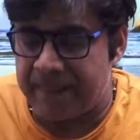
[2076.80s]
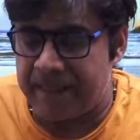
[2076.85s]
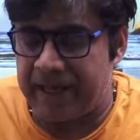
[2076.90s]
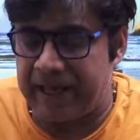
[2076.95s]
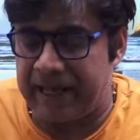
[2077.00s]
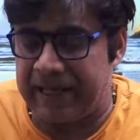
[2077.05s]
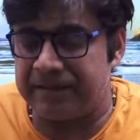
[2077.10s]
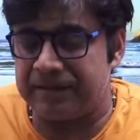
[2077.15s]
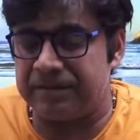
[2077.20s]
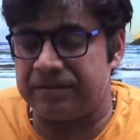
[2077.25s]

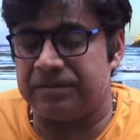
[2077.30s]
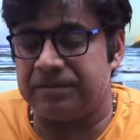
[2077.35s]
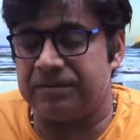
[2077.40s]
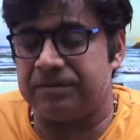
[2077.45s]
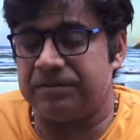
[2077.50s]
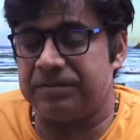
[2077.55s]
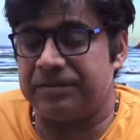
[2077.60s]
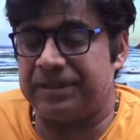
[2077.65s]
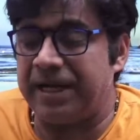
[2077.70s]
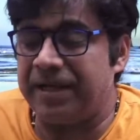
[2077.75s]
And
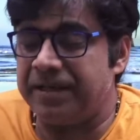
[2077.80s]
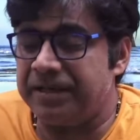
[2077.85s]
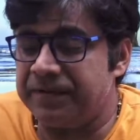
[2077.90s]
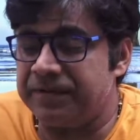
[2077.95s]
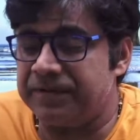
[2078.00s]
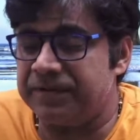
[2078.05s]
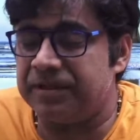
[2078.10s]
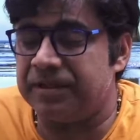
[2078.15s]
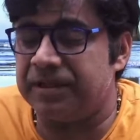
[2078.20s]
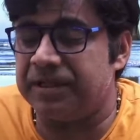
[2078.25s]
that
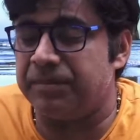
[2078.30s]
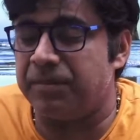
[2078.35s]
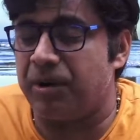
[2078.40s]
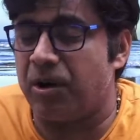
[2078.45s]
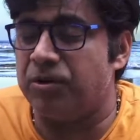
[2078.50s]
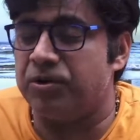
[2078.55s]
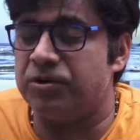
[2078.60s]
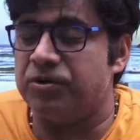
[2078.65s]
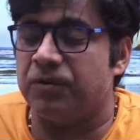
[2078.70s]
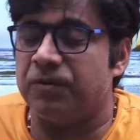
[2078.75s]
is the
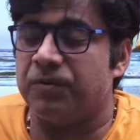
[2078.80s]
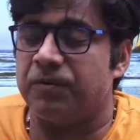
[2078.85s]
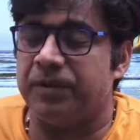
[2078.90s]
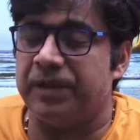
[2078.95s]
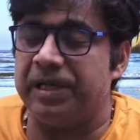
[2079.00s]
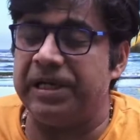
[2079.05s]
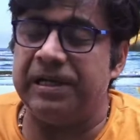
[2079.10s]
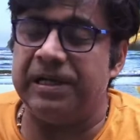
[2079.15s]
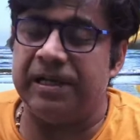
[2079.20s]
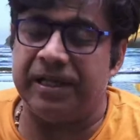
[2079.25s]
amount of
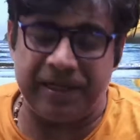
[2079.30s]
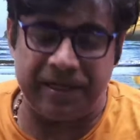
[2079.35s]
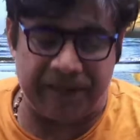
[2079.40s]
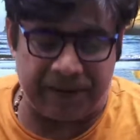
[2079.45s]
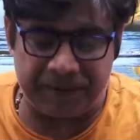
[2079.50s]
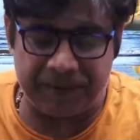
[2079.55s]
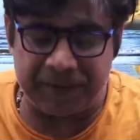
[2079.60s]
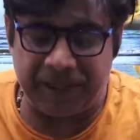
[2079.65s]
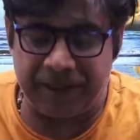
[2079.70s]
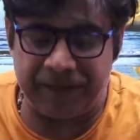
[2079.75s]

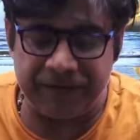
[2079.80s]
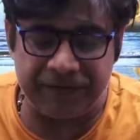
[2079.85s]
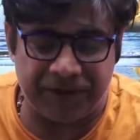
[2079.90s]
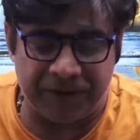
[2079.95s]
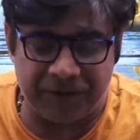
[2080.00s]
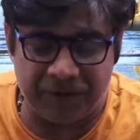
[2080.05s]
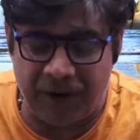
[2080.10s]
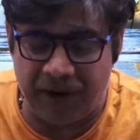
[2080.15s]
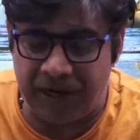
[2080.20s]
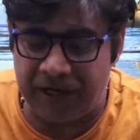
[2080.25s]
help that is
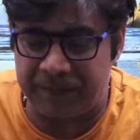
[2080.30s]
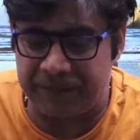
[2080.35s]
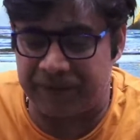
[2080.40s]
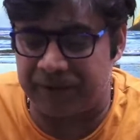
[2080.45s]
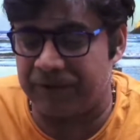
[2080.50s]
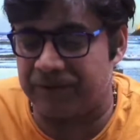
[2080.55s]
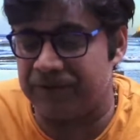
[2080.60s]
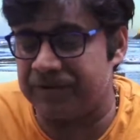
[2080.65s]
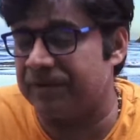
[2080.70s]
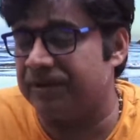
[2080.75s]
required,
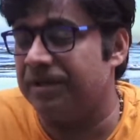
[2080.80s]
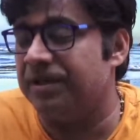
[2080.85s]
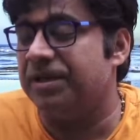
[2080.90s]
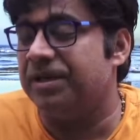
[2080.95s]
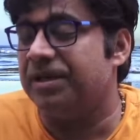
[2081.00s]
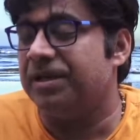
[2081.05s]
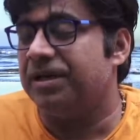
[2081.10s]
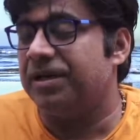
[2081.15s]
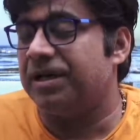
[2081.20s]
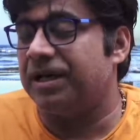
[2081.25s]
because
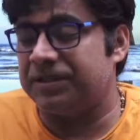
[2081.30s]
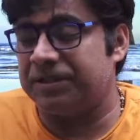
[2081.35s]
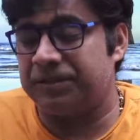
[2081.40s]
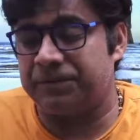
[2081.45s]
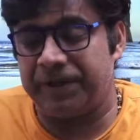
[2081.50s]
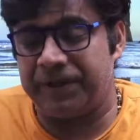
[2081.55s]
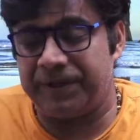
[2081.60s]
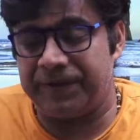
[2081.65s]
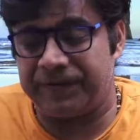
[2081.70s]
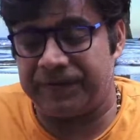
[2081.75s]

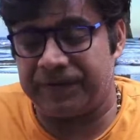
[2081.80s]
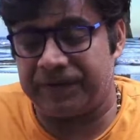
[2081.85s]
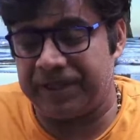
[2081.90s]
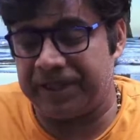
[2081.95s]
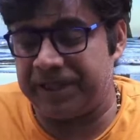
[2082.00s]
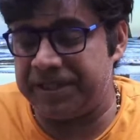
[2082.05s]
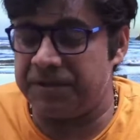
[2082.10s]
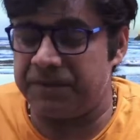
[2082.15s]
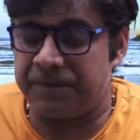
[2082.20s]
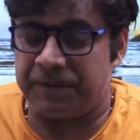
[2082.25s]
otherwise
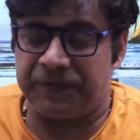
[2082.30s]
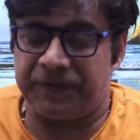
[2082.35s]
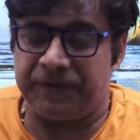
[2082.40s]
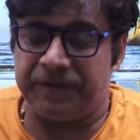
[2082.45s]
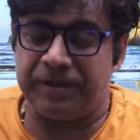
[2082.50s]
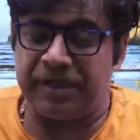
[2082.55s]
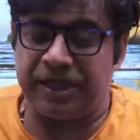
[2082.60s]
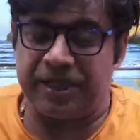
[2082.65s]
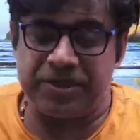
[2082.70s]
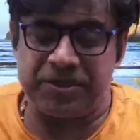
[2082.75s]

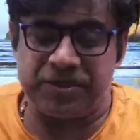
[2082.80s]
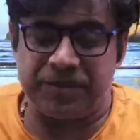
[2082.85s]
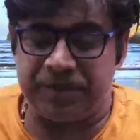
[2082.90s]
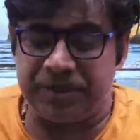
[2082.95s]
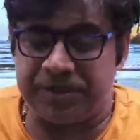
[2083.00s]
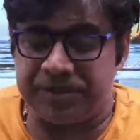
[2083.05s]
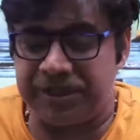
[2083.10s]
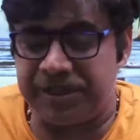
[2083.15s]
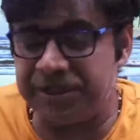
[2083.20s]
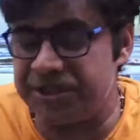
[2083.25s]
80% has to be
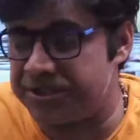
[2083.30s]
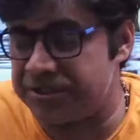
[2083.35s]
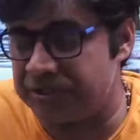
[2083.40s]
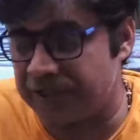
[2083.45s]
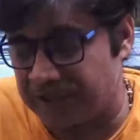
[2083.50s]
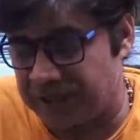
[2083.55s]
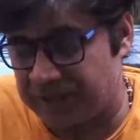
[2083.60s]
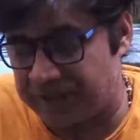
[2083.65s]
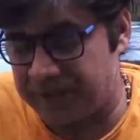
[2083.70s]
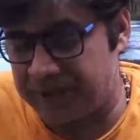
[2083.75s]

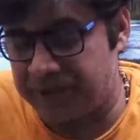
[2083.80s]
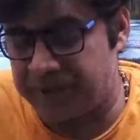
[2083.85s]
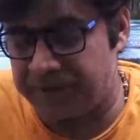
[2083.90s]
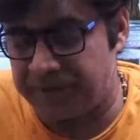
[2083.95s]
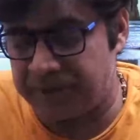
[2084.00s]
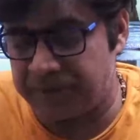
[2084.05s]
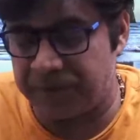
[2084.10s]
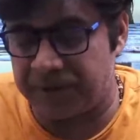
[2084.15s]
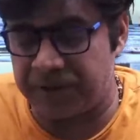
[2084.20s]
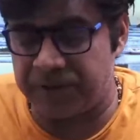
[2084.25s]
traditional, even in
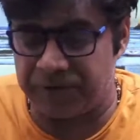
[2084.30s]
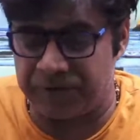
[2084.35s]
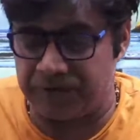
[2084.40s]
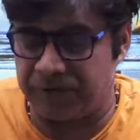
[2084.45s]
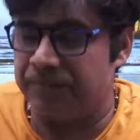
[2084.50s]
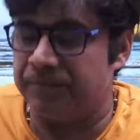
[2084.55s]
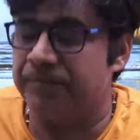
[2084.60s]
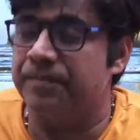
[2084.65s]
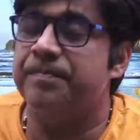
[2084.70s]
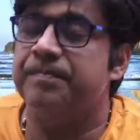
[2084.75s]
paper
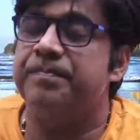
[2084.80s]
2.